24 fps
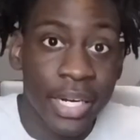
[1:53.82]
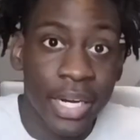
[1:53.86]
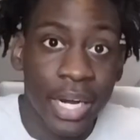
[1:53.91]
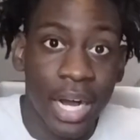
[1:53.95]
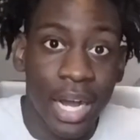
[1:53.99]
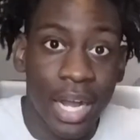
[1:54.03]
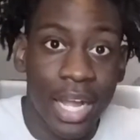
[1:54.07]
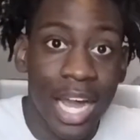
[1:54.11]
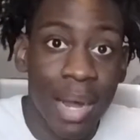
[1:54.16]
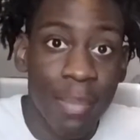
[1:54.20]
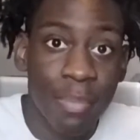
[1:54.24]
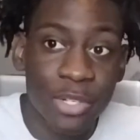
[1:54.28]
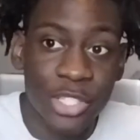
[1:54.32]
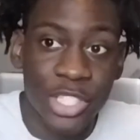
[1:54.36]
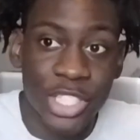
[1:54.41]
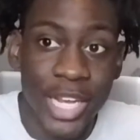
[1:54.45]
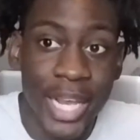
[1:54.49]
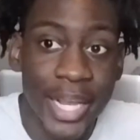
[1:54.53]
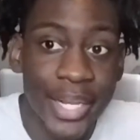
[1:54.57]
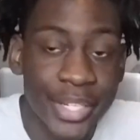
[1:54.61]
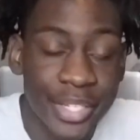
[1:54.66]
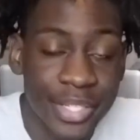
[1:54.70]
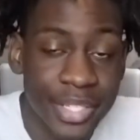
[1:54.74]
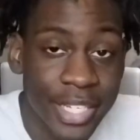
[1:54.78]
a couple
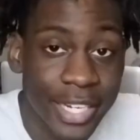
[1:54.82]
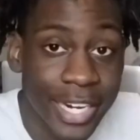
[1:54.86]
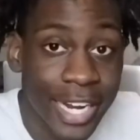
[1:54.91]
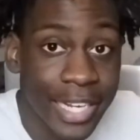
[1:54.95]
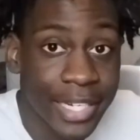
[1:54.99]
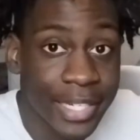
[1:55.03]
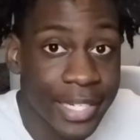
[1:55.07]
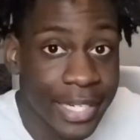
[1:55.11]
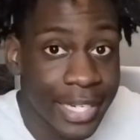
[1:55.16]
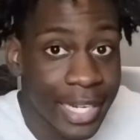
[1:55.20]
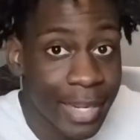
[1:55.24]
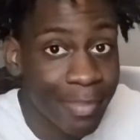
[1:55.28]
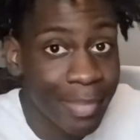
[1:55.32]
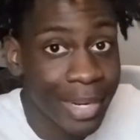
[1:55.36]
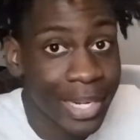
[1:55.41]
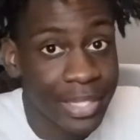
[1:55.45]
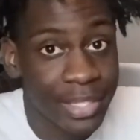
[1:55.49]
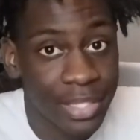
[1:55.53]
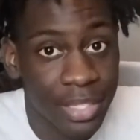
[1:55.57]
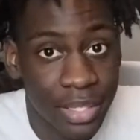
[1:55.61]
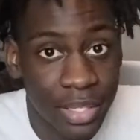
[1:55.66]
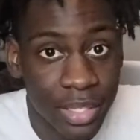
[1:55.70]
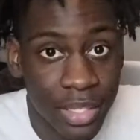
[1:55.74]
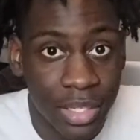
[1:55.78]
changes that I did make
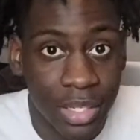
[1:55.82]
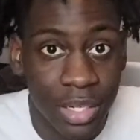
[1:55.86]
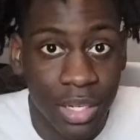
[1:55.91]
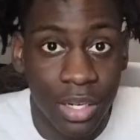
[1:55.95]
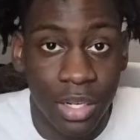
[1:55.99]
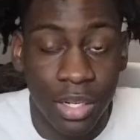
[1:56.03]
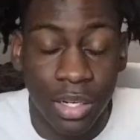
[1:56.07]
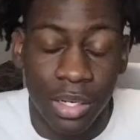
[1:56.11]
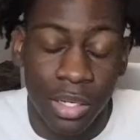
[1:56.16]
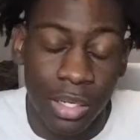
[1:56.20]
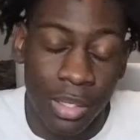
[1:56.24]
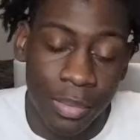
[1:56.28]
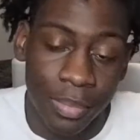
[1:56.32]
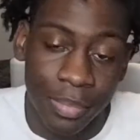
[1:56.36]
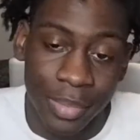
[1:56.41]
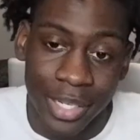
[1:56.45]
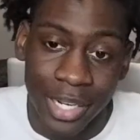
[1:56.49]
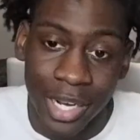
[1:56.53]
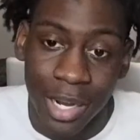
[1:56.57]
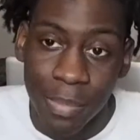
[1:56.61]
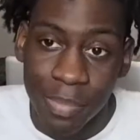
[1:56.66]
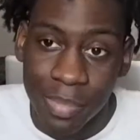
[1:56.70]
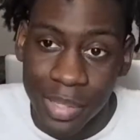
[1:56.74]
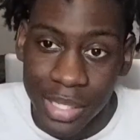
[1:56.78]
to the um,
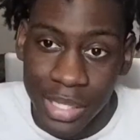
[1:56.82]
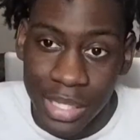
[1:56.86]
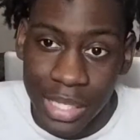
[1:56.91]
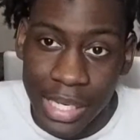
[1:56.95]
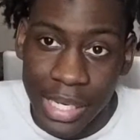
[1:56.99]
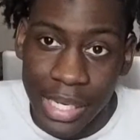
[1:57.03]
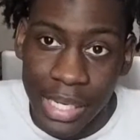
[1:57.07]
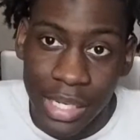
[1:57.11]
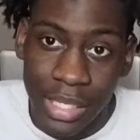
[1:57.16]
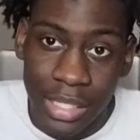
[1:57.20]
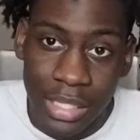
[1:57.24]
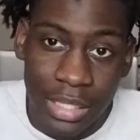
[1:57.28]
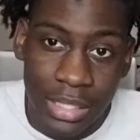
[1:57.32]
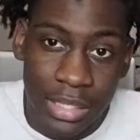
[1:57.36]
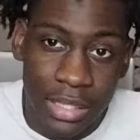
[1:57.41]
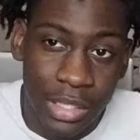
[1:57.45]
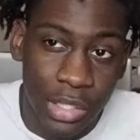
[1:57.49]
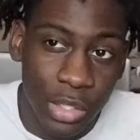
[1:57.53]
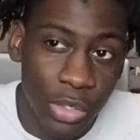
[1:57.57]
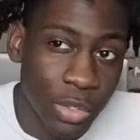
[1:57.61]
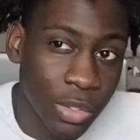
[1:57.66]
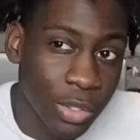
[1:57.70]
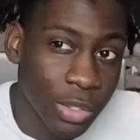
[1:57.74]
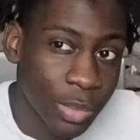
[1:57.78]
company
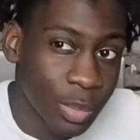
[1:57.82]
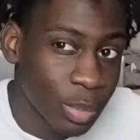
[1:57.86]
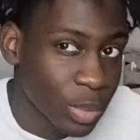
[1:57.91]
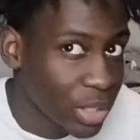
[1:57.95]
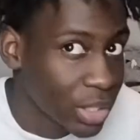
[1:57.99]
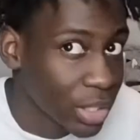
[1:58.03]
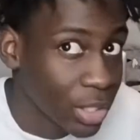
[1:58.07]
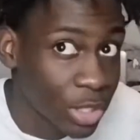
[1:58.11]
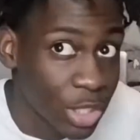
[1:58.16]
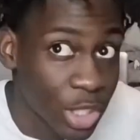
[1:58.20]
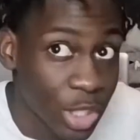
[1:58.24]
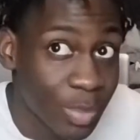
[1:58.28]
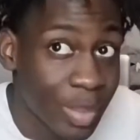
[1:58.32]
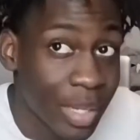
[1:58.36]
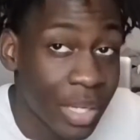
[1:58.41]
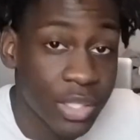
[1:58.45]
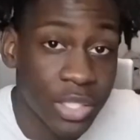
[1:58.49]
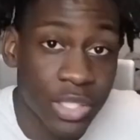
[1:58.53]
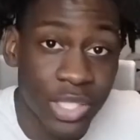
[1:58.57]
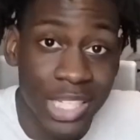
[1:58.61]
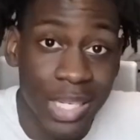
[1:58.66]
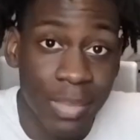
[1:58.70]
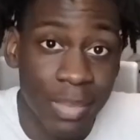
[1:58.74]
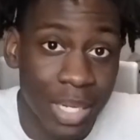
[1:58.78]
or you know just about
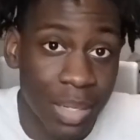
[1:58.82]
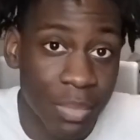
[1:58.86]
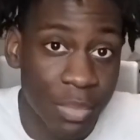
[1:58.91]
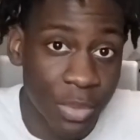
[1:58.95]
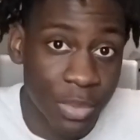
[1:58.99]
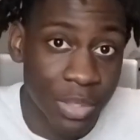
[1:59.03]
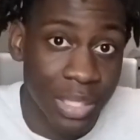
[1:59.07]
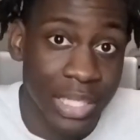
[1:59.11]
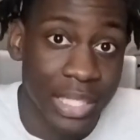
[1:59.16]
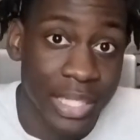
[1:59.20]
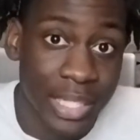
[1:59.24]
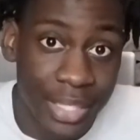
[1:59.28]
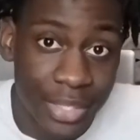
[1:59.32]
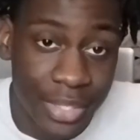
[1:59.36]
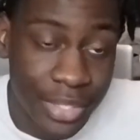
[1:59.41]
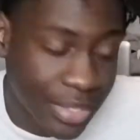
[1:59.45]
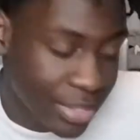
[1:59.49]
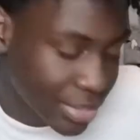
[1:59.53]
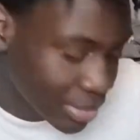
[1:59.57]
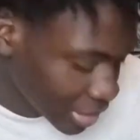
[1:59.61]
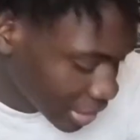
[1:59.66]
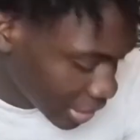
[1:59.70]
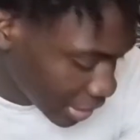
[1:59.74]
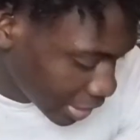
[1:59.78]
this upcoming
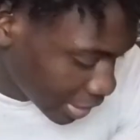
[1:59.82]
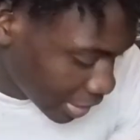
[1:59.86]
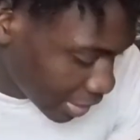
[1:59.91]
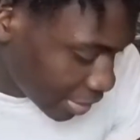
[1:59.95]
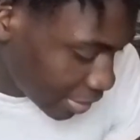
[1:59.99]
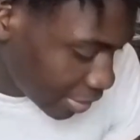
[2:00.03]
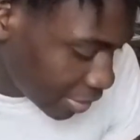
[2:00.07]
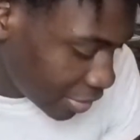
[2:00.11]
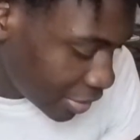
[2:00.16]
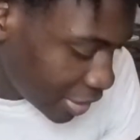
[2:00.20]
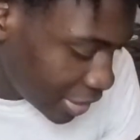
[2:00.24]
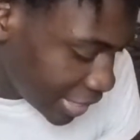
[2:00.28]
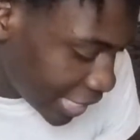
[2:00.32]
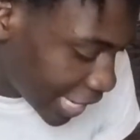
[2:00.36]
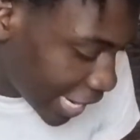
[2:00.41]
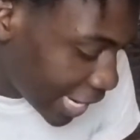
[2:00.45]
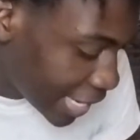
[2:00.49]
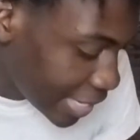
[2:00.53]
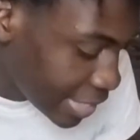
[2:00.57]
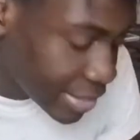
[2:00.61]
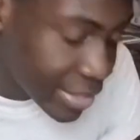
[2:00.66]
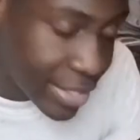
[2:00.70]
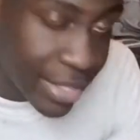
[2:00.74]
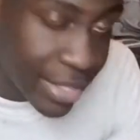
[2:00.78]
release. The date,